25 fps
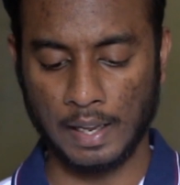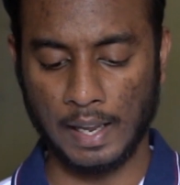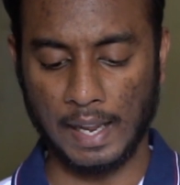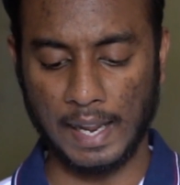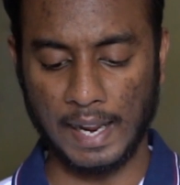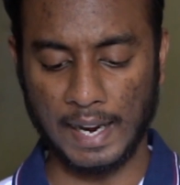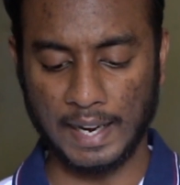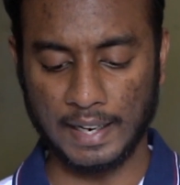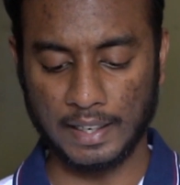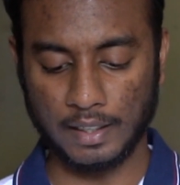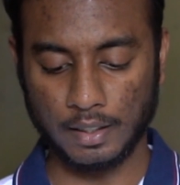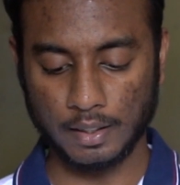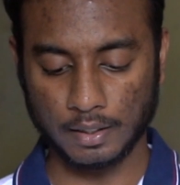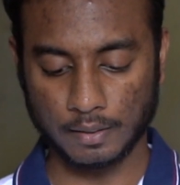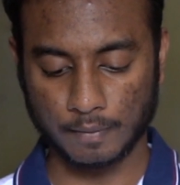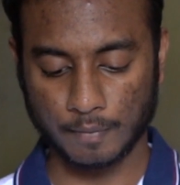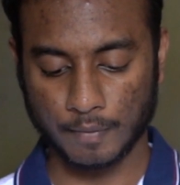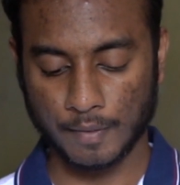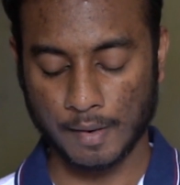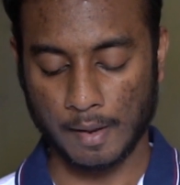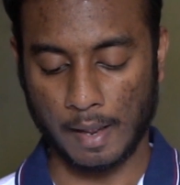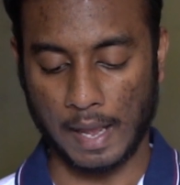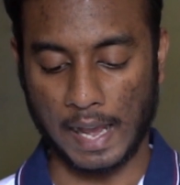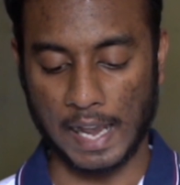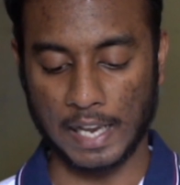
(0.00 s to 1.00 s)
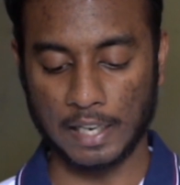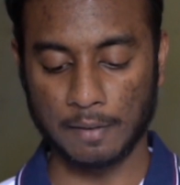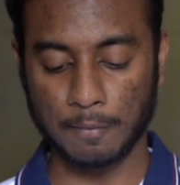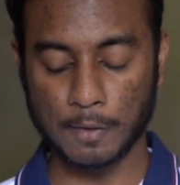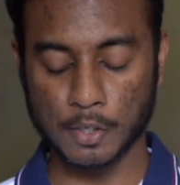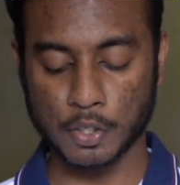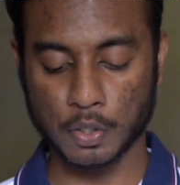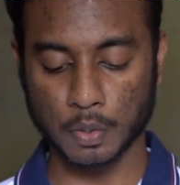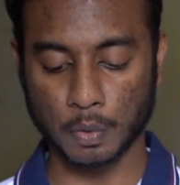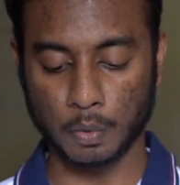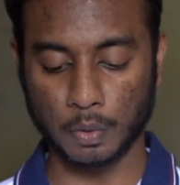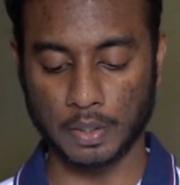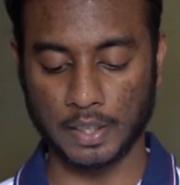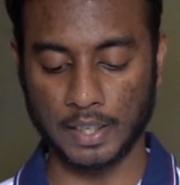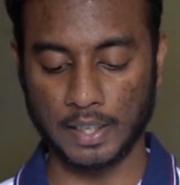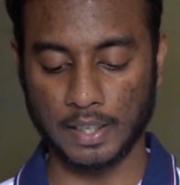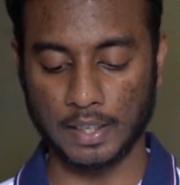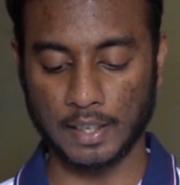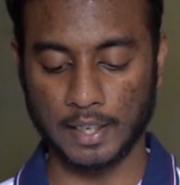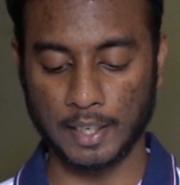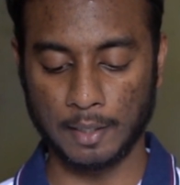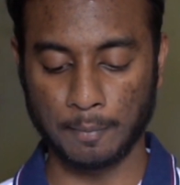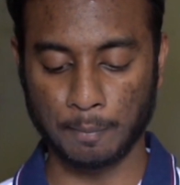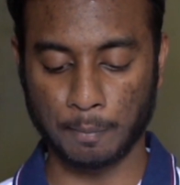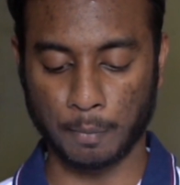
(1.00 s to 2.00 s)
and I'll be shoot
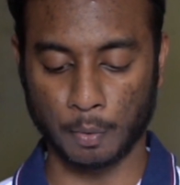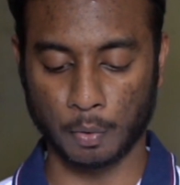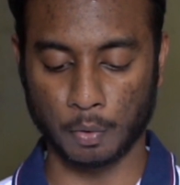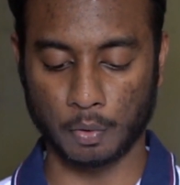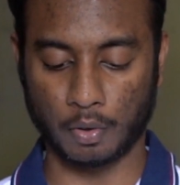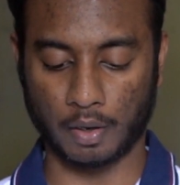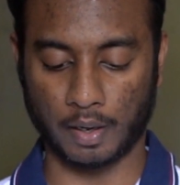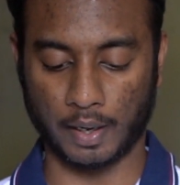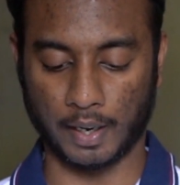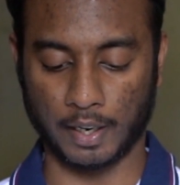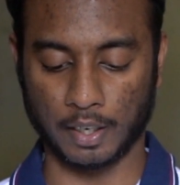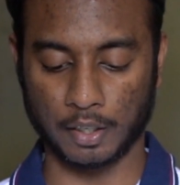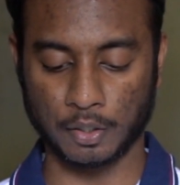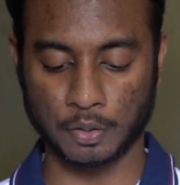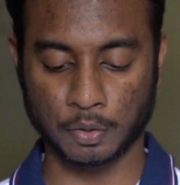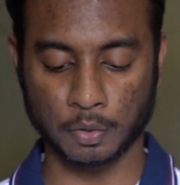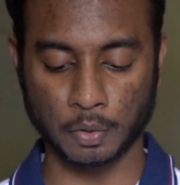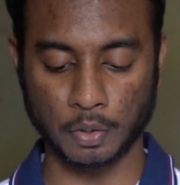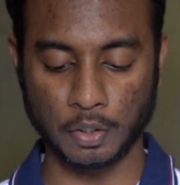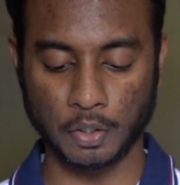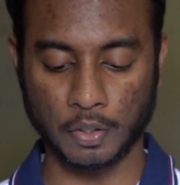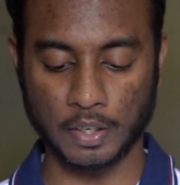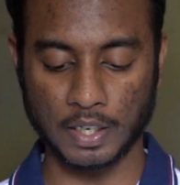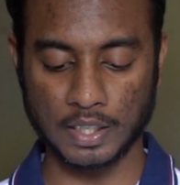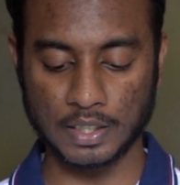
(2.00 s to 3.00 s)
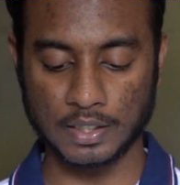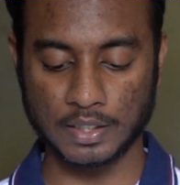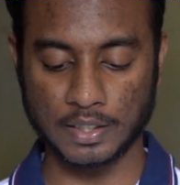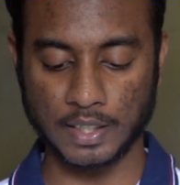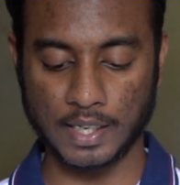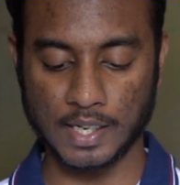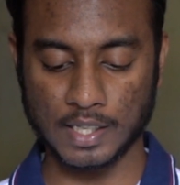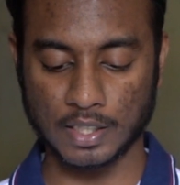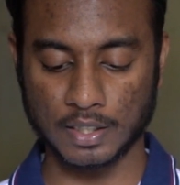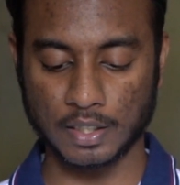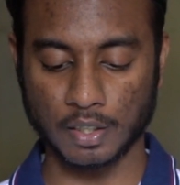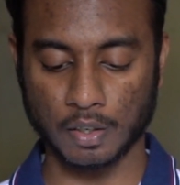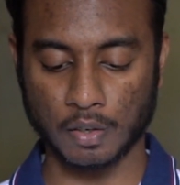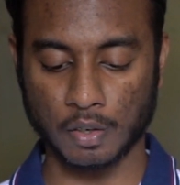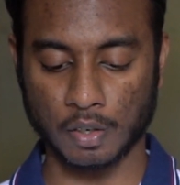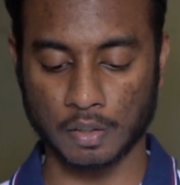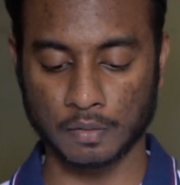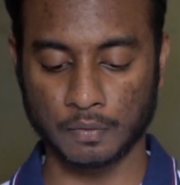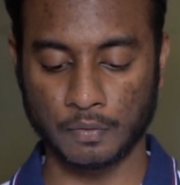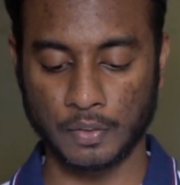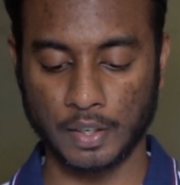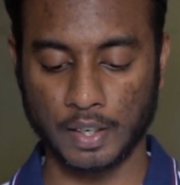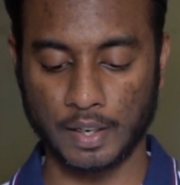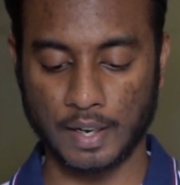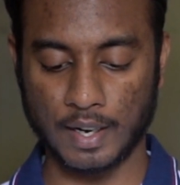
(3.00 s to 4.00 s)
it in portrait. So you can change the
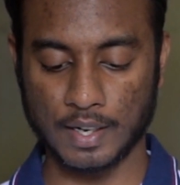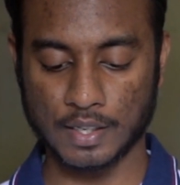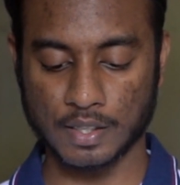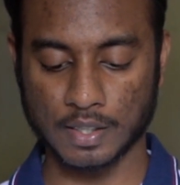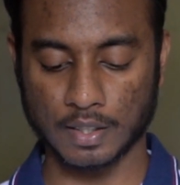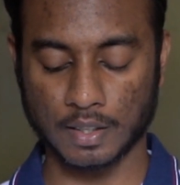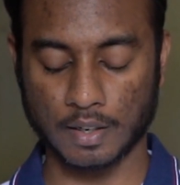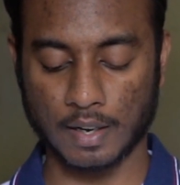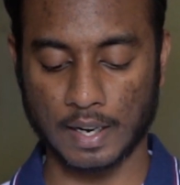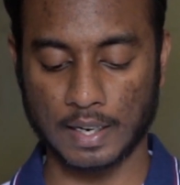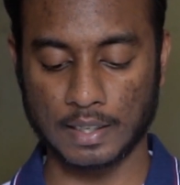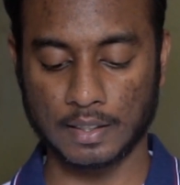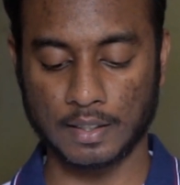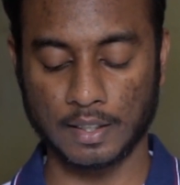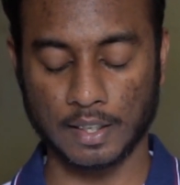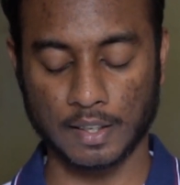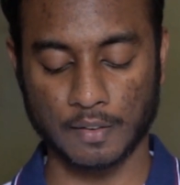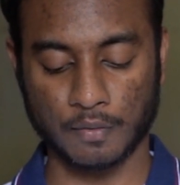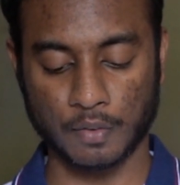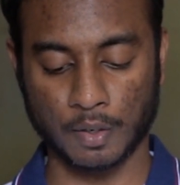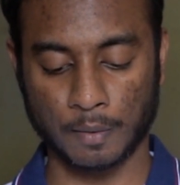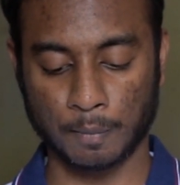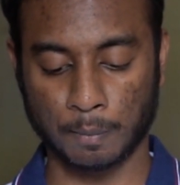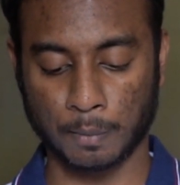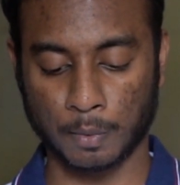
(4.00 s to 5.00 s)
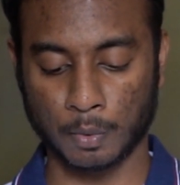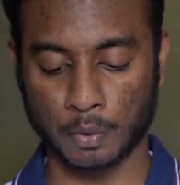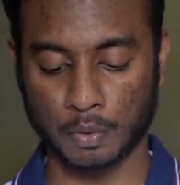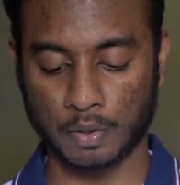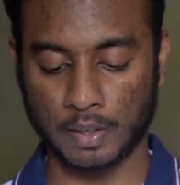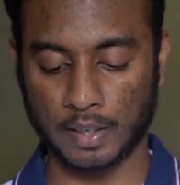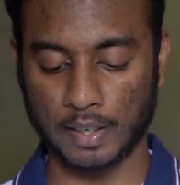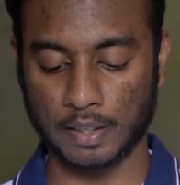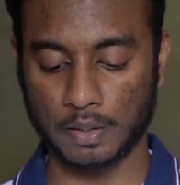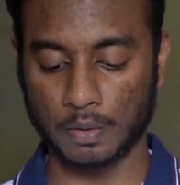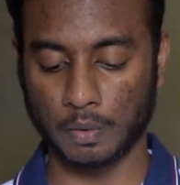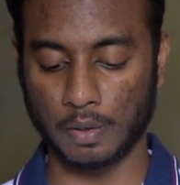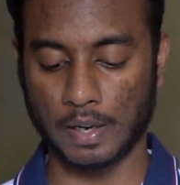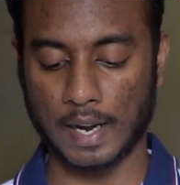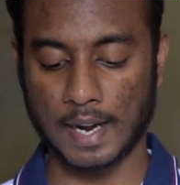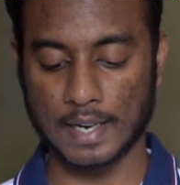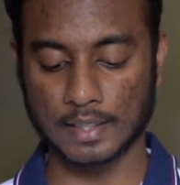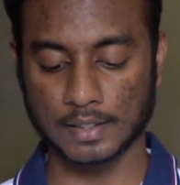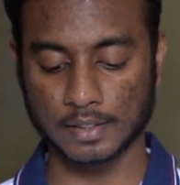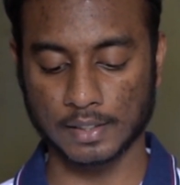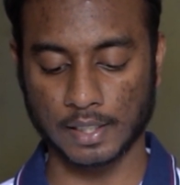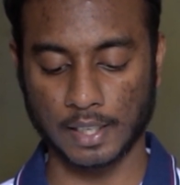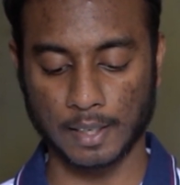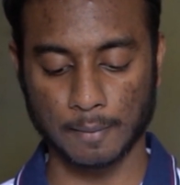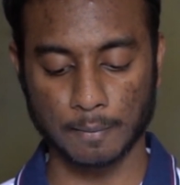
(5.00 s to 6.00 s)
configuration right here from portrait to
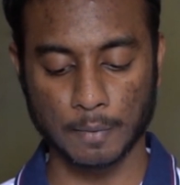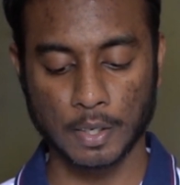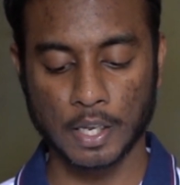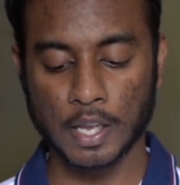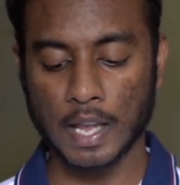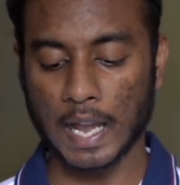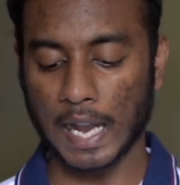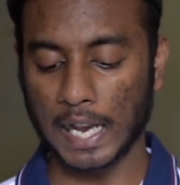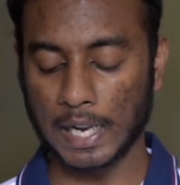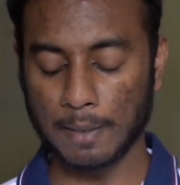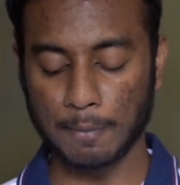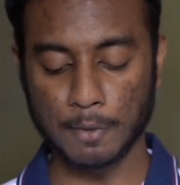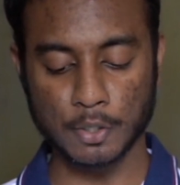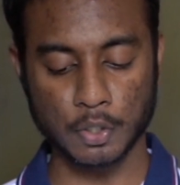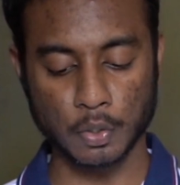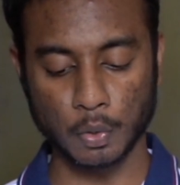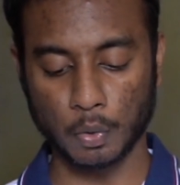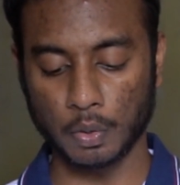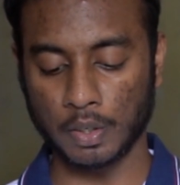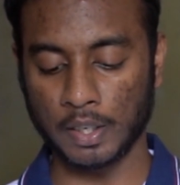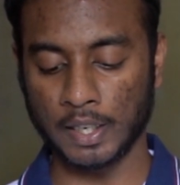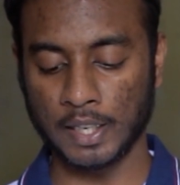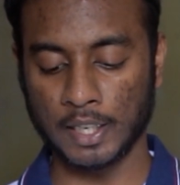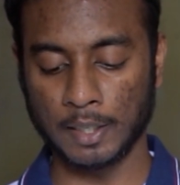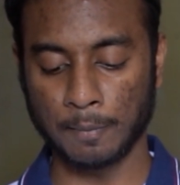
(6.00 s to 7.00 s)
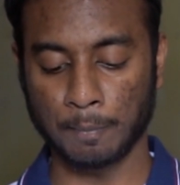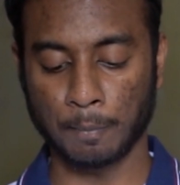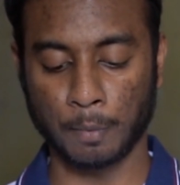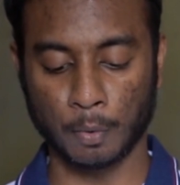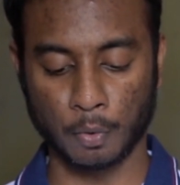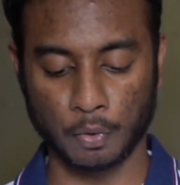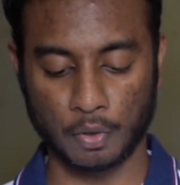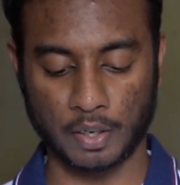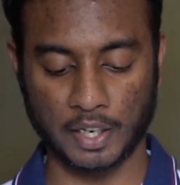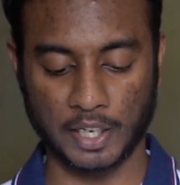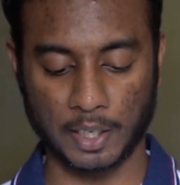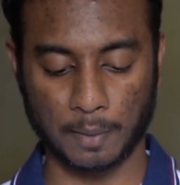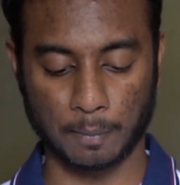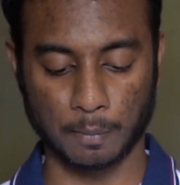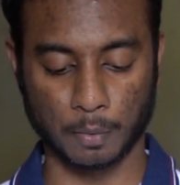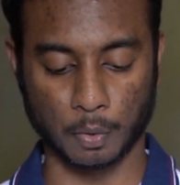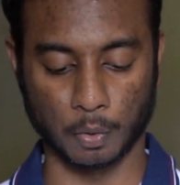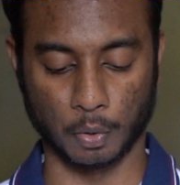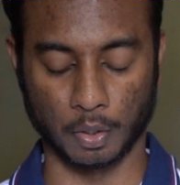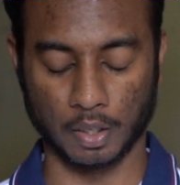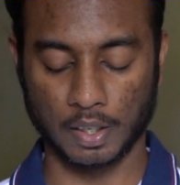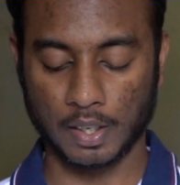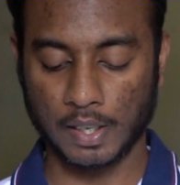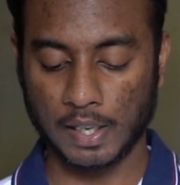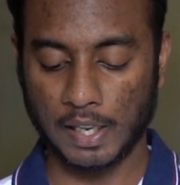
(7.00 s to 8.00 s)
landscape. I'll be shooting in portrait
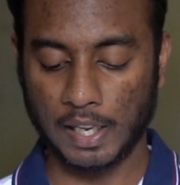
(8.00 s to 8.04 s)
mode.